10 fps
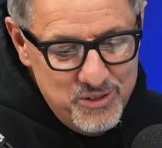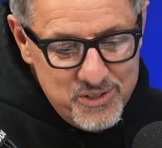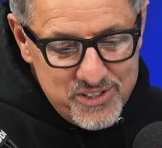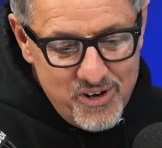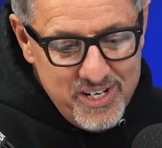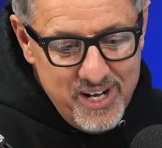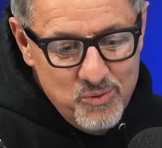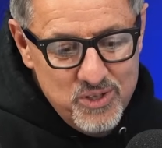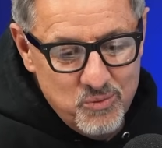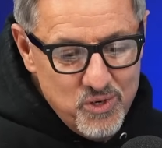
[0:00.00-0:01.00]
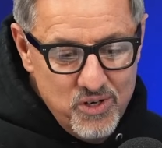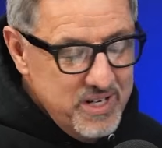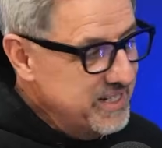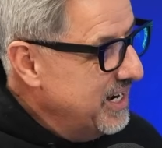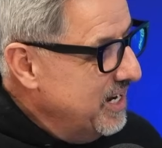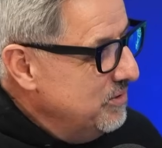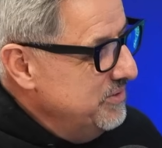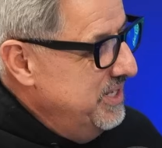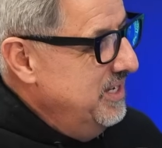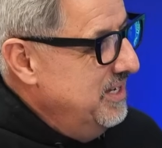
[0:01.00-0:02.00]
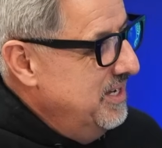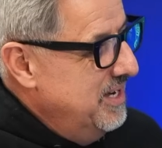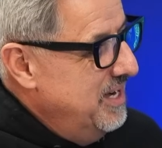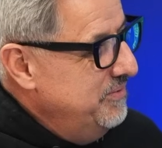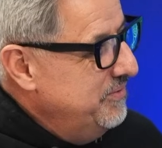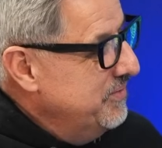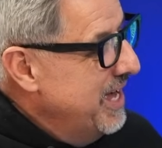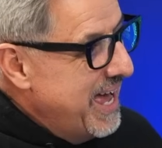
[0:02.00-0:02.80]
you started out with a word that I don't think I've